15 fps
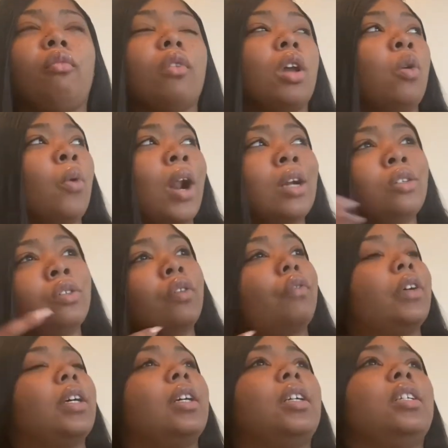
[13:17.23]
What I do for
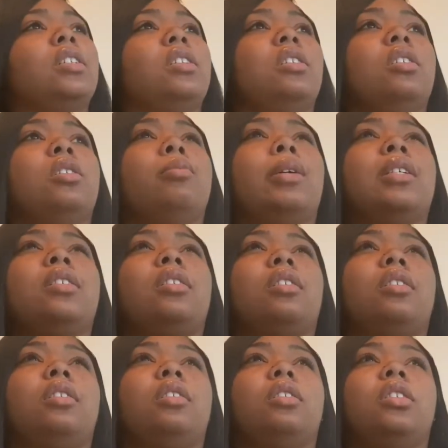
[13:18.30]
fun is
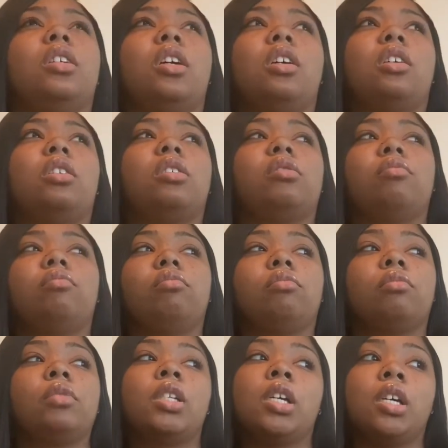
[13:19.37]
basically um
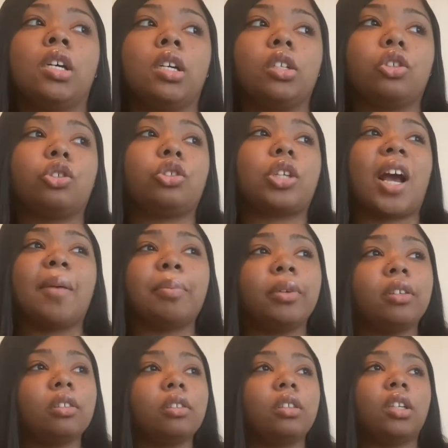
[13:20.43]

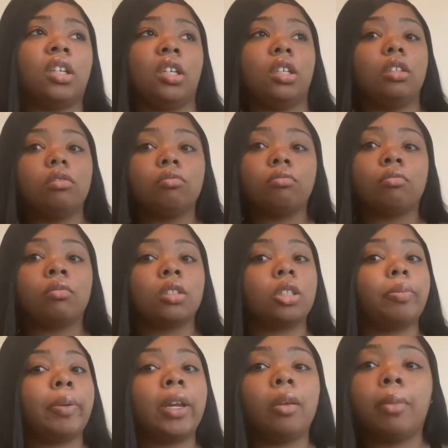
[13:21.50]
shopping, eat,
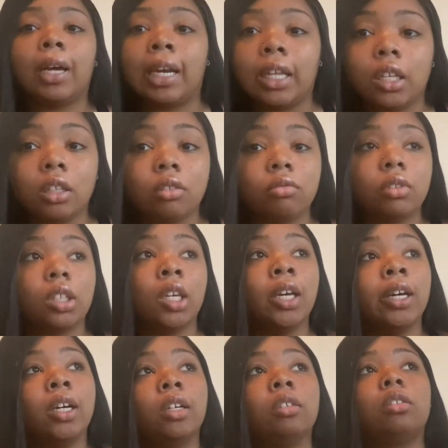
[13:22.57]
spending money,
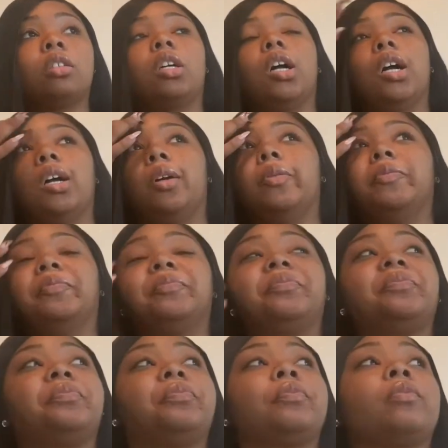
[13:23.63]
yeah. Um
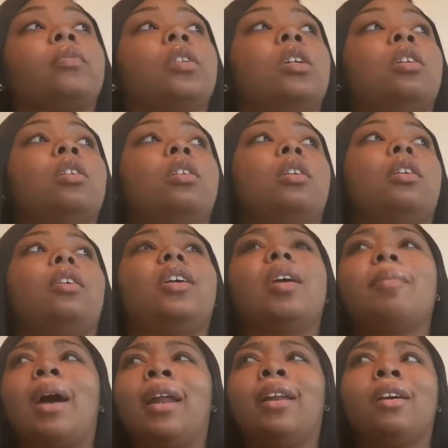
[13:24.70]

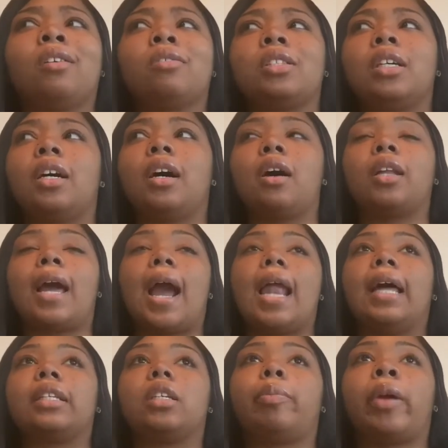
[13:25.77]
get my nails done. Like I
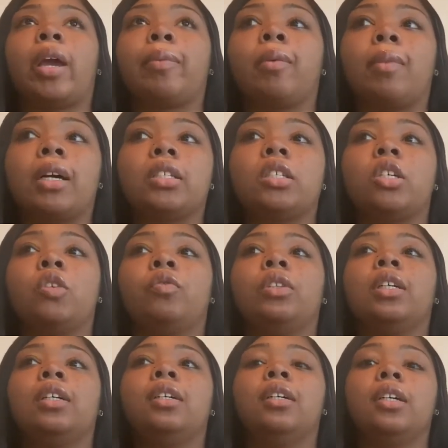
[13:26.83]
like to pamper myself,
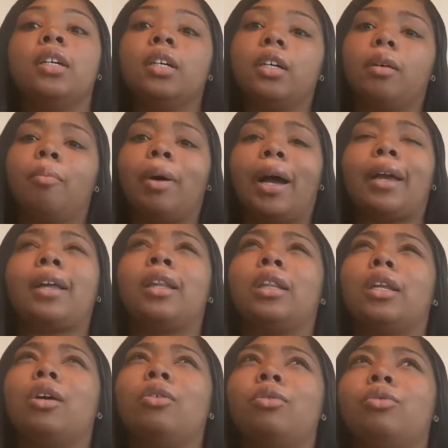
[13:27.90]
look good, buy
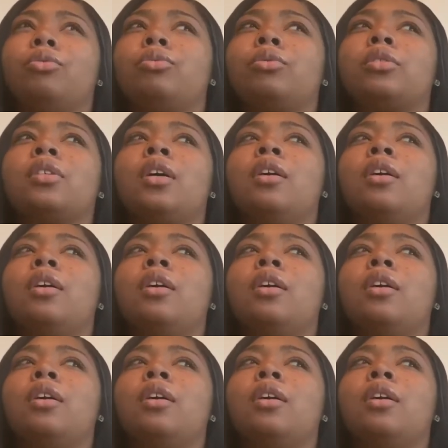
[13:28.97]
clothes,